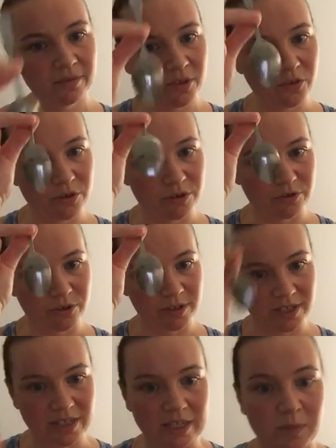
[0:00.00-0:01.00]
You got your
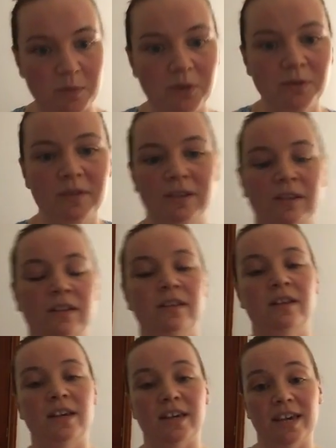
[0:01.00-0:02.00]
trusty teaspoon.
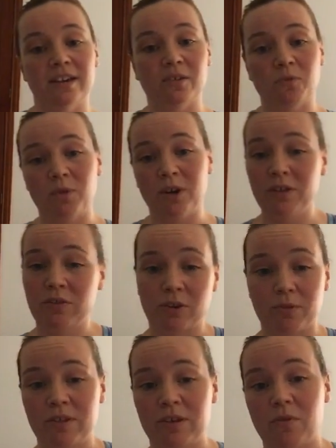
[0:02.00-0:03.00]
Again, with
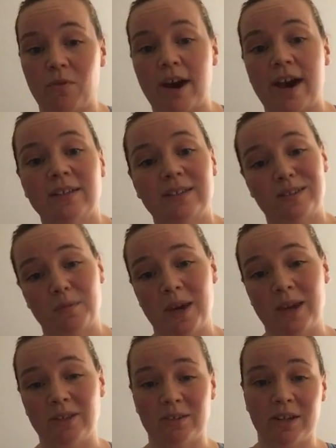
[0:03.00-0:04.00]
or without wax, it
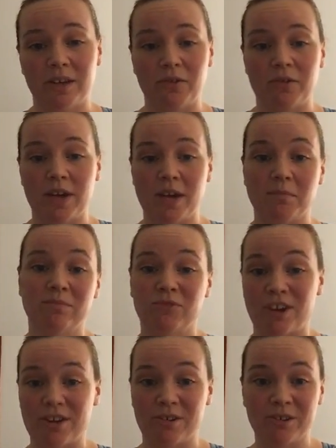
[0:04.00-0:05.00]
depends on how
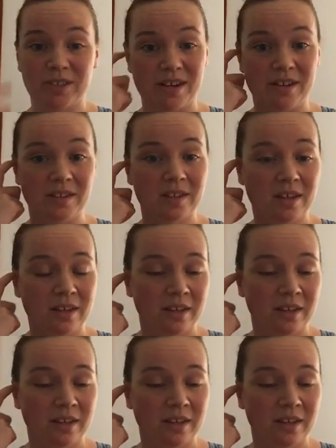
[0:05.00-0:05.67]
dry your skin is.